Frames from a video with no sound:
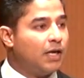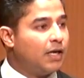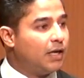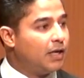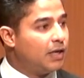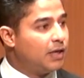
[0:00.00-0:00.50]

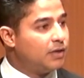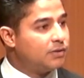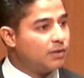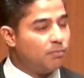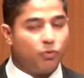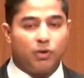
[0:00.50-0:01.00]
it
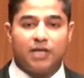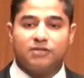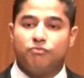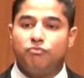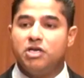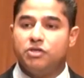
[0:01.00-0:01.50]
is important
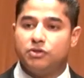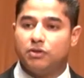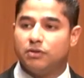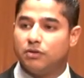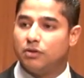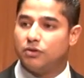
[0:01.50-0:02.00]
as a
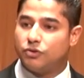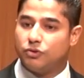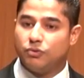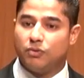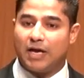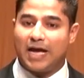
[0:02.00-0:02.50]
region to